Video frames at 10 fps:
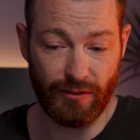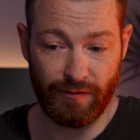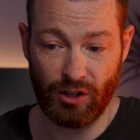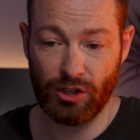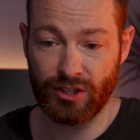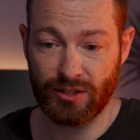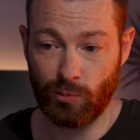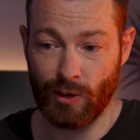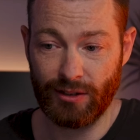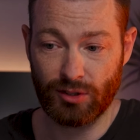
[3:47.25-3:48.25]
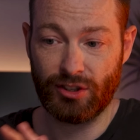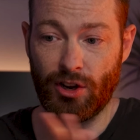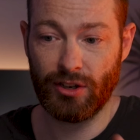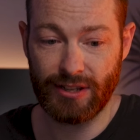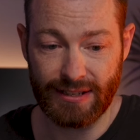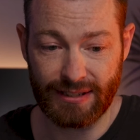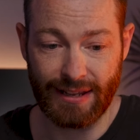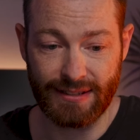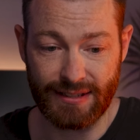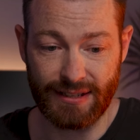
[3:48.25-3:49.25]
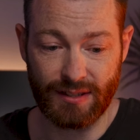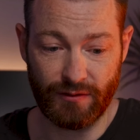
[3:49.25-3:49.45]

the focus wheels on all these lenses,